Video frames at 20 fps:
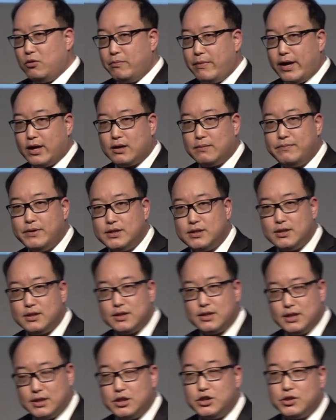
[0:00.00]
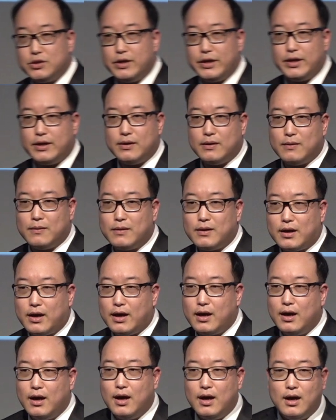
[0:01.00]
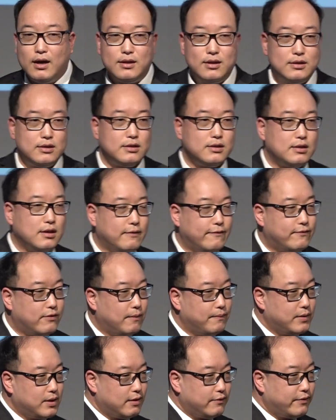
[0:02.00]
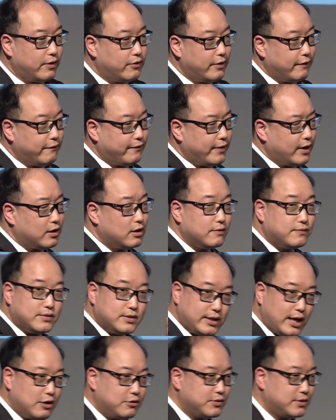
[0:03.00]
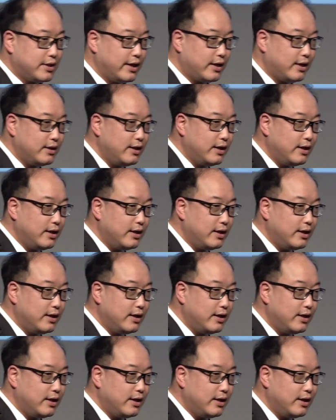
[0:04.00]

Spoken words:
people make a business decision here, okay? This is from the very effective sales